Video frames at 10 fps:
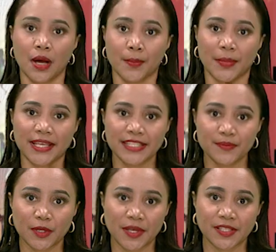Malaysia
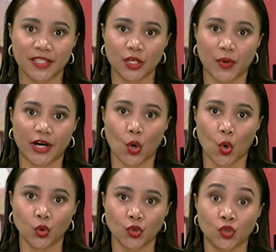implements QR
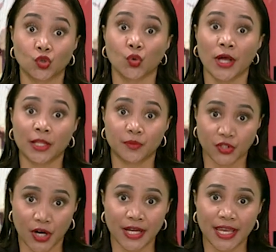codes to help
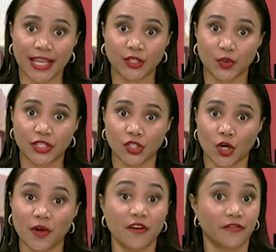track and to stop
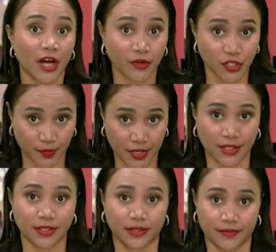virus
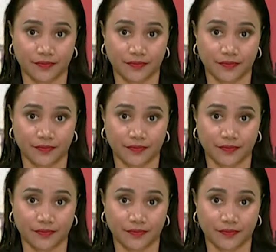spread.